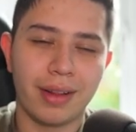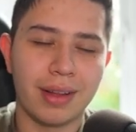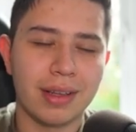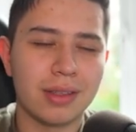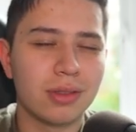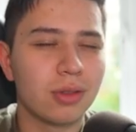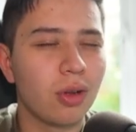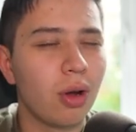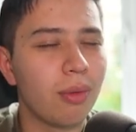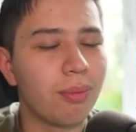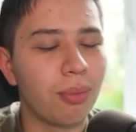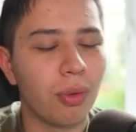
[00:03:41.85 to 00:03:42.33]
There's
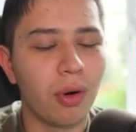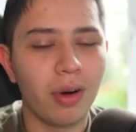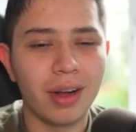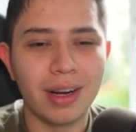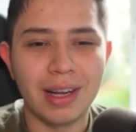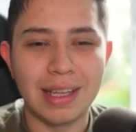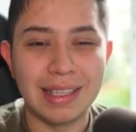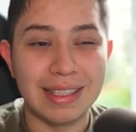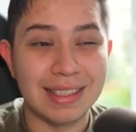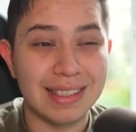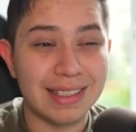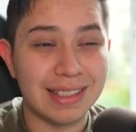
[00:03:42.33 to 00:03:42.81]
no point
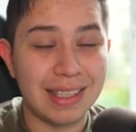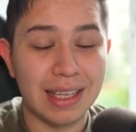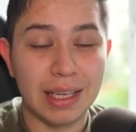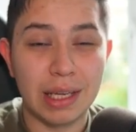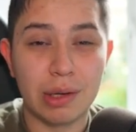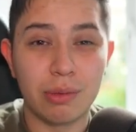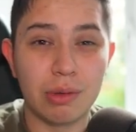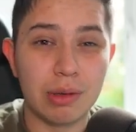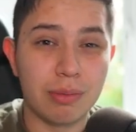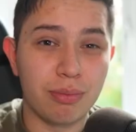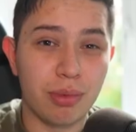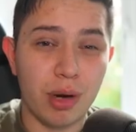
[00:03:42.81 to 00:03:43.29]
in
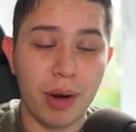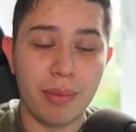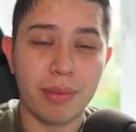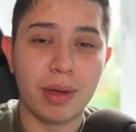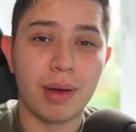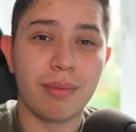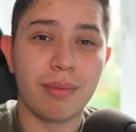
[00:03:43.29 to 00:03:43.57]
sticking with Premiere